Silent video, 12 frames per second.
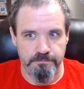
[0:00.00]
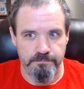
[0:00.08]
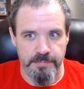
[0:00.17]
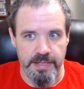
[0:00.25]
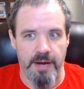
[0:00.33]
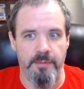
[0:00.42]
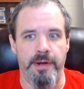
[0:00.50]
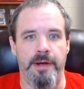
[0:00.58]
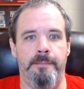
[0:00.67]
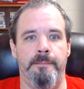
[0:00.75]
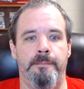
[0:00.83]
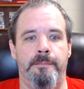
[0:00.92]
And I
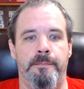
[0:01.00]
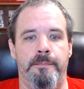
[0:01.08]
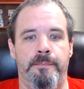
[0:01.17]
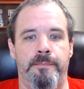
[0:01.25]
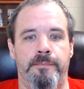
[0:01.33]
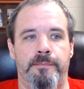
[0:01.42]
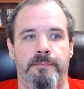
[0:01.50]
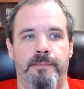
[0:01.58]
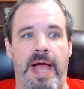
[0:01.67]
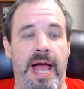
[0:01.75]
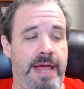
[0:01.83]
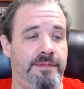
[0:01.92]

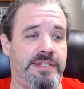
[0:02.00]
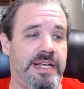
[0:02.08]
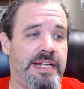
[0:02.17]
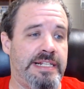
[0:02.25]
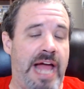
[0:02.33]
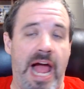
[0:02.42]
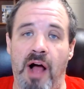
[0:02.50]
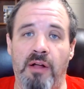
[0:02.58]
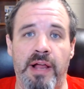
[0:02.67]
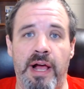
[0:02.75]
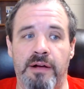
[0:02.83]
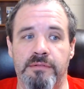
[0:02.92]
even said this out
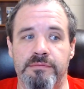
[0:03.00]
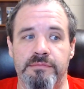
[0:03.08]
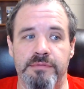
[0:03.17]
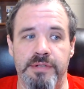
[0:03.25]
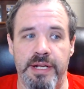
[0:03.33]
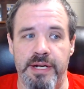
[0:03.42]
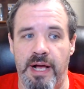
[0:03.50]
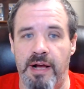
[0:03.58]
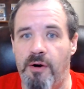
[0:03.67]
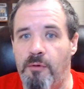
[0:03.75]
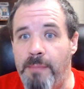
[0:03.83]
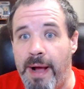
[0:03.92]
loud, did not
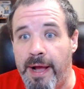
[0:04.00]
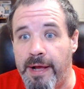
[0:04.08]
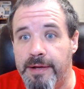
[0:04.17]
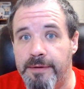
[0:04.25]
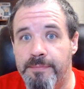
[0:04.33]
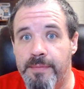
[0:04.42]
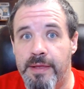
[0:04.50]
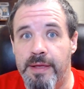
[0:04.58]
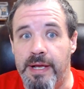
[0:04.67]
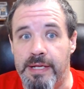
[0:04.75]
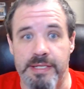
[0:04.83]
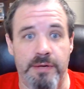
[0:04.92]
hold back.
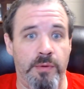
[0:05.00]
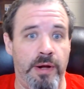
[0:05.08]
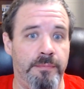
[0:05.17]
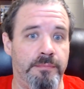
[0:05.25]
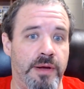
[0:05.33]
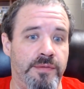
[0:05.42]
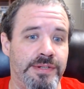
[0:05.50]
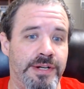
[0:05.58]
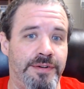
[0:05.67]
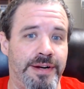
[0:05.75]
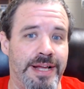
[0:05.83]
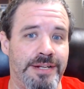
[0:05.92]
I said, well, movie's
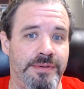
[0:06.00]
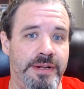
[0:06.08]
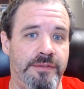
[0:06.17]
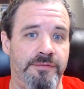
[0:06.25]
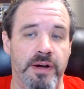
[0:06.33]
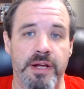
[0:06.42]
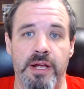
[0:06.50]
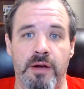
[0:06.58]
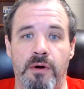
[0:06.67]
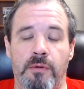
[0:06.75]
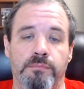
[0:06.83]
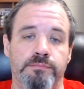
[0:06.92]
over. I guess we need to fucking go home.